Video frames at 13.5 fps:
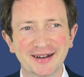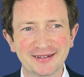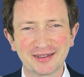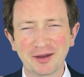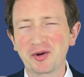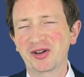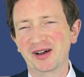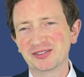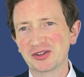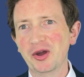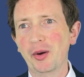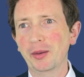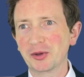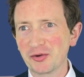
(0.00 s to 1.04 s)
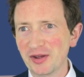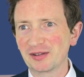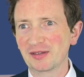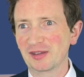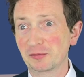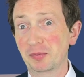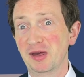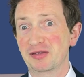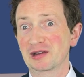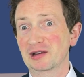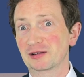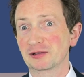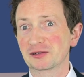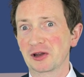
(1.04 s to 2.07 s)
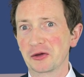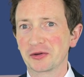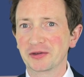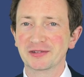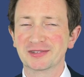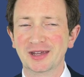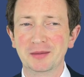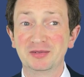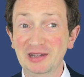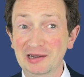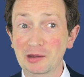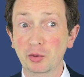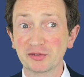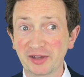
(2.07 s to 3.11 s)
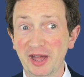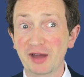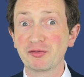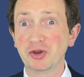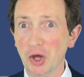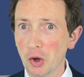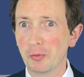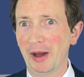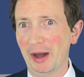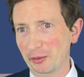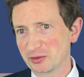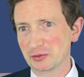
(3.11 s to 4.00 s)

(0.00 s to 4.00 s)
Come on, guys. You know I'm great at these pithy little slogans, particularly ones I have no power to